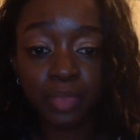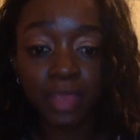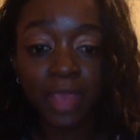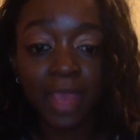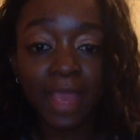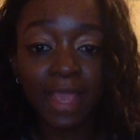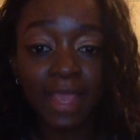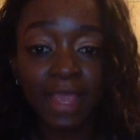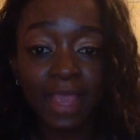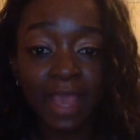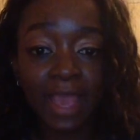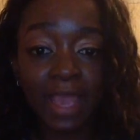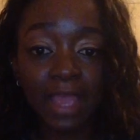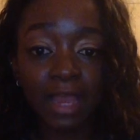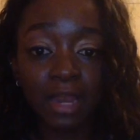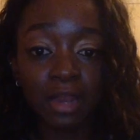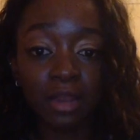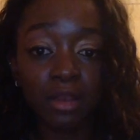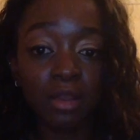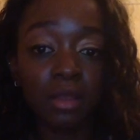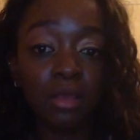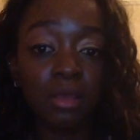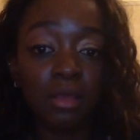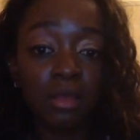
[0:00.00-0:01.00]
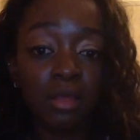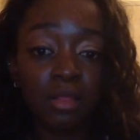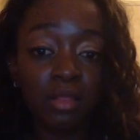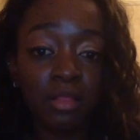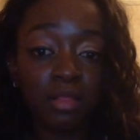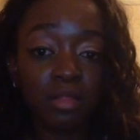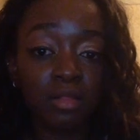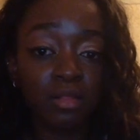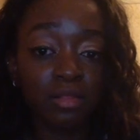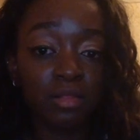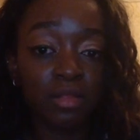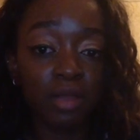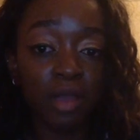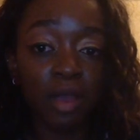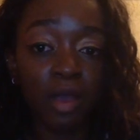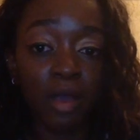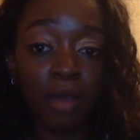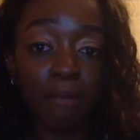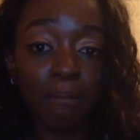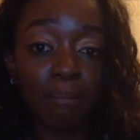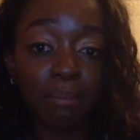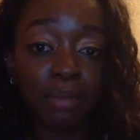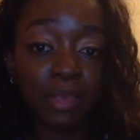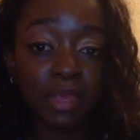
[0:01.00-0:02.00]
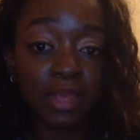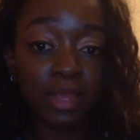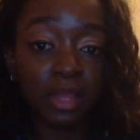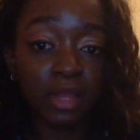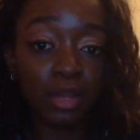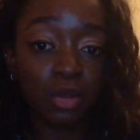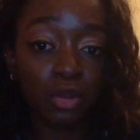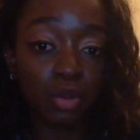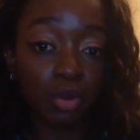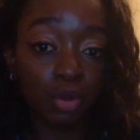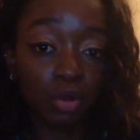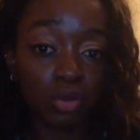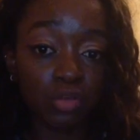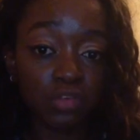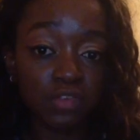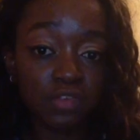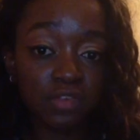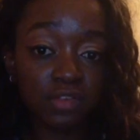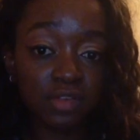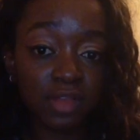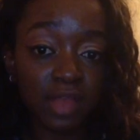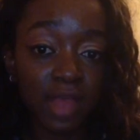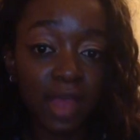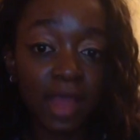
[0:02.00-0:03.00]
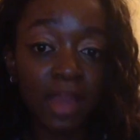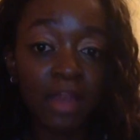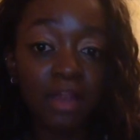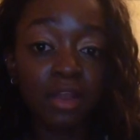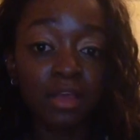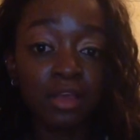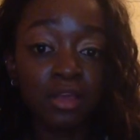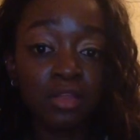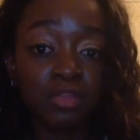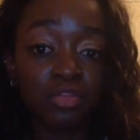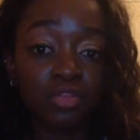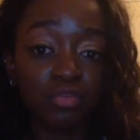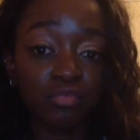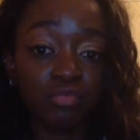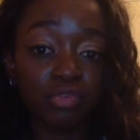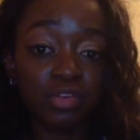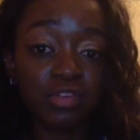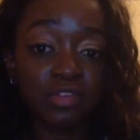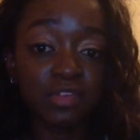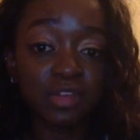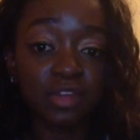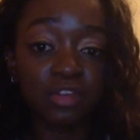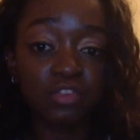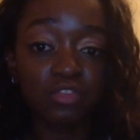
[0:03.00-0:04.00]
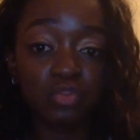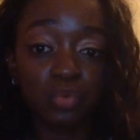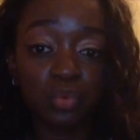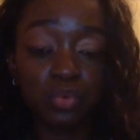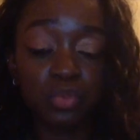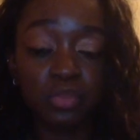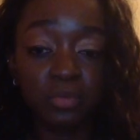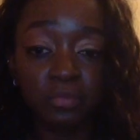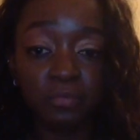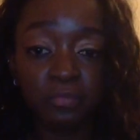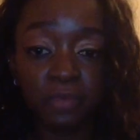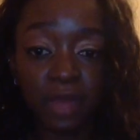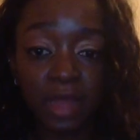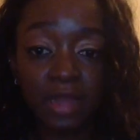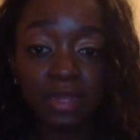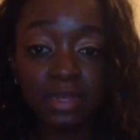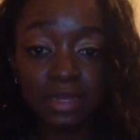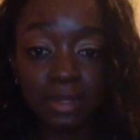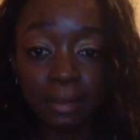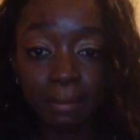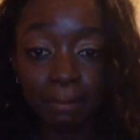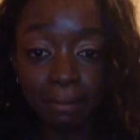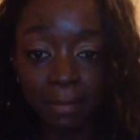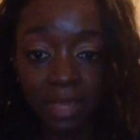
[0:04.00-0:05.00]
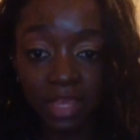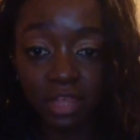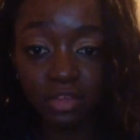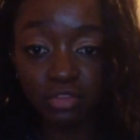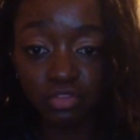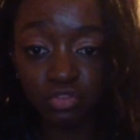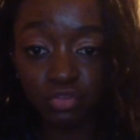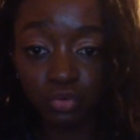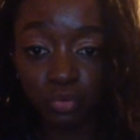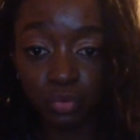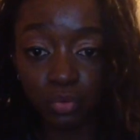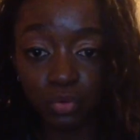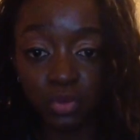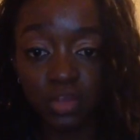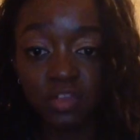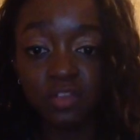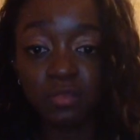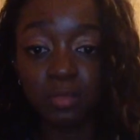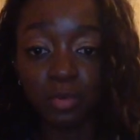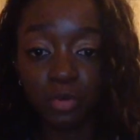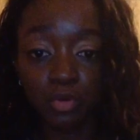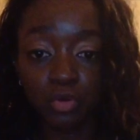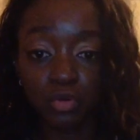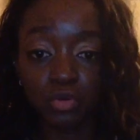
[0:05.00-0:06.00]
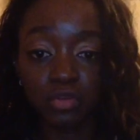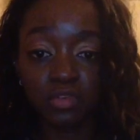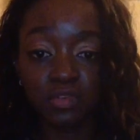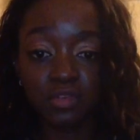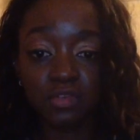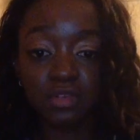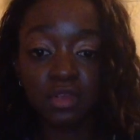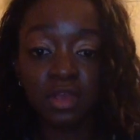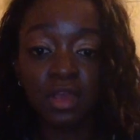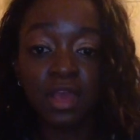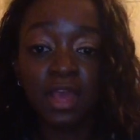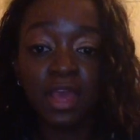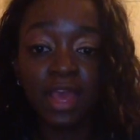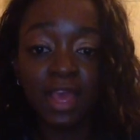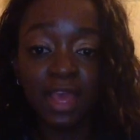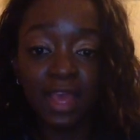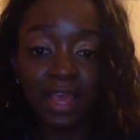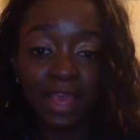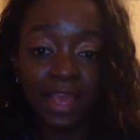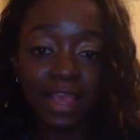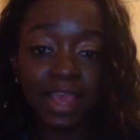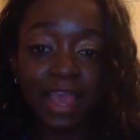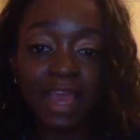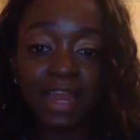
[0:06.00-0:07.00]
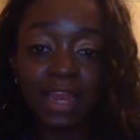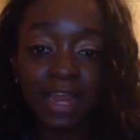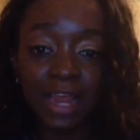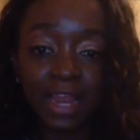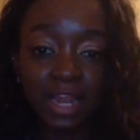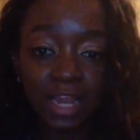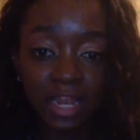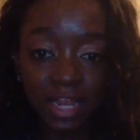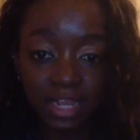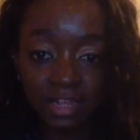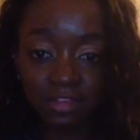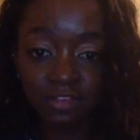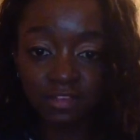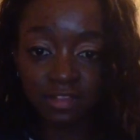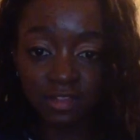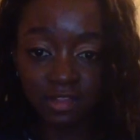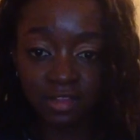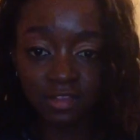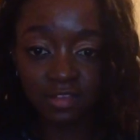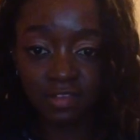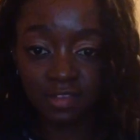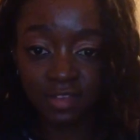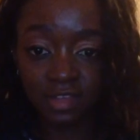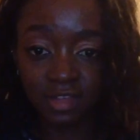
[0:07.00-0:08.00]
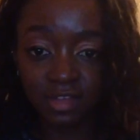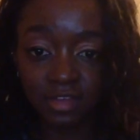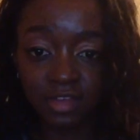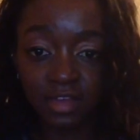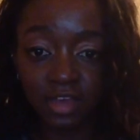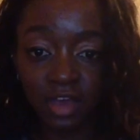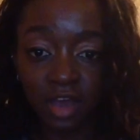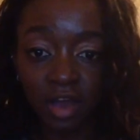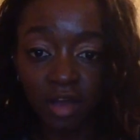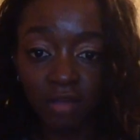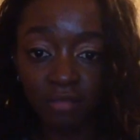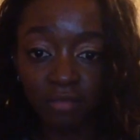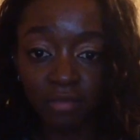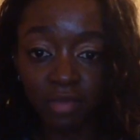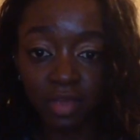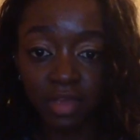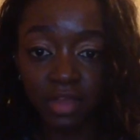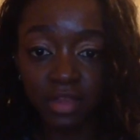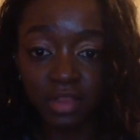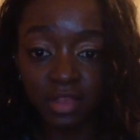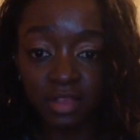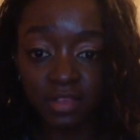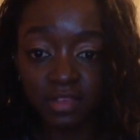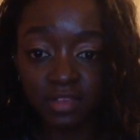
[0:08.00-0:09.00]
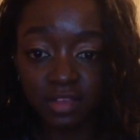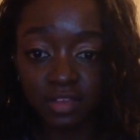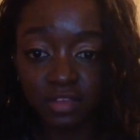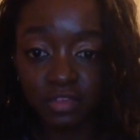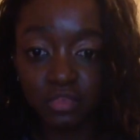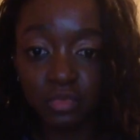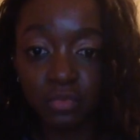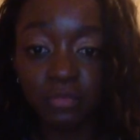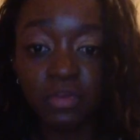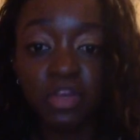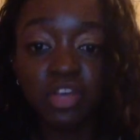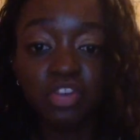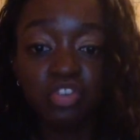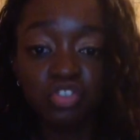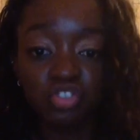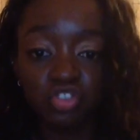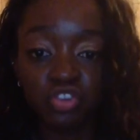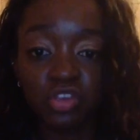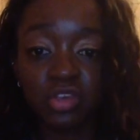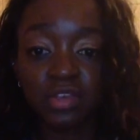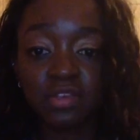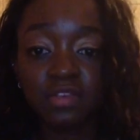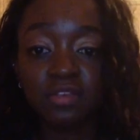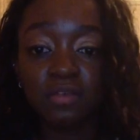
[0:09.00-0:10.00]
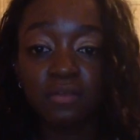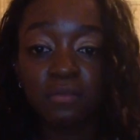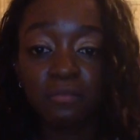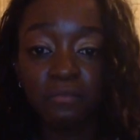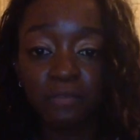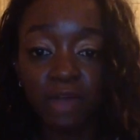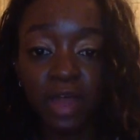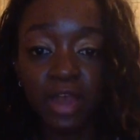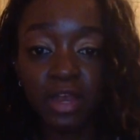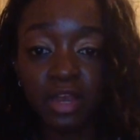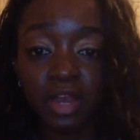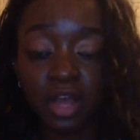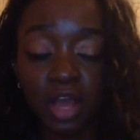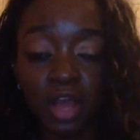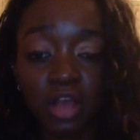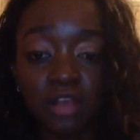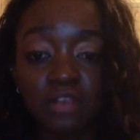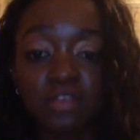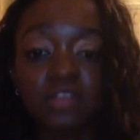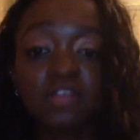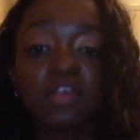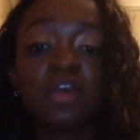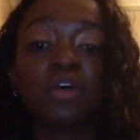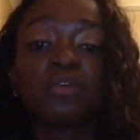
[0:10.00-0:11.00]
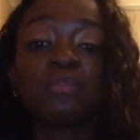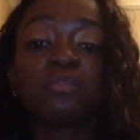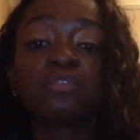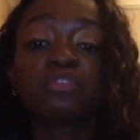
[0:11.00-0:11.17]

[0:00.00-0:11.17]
again, her being lost, and the reason it's called the Finding Me tour is because, again, it links to the CD cover in the sense of she is finding herself,